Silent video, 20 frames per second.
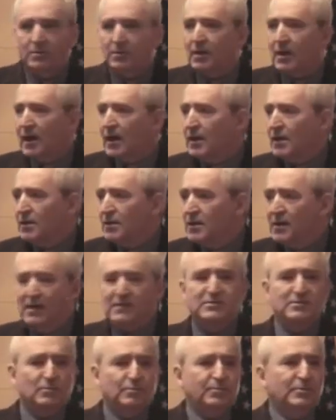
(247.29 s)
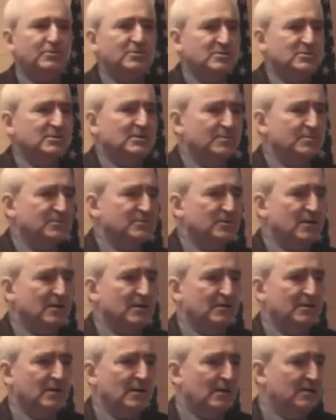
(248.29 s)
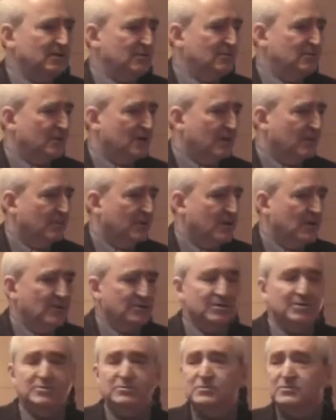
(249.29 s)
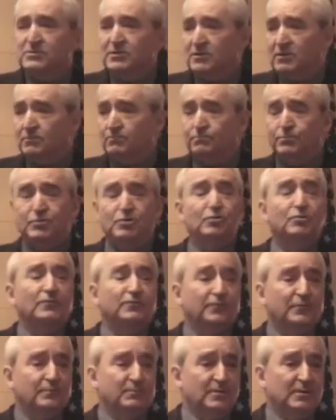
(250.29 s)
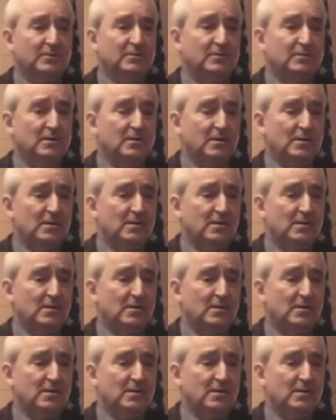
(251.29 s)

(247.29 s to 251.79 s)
Yeah. I said, well, put your slippers on. I need your help. This was in a beautiful big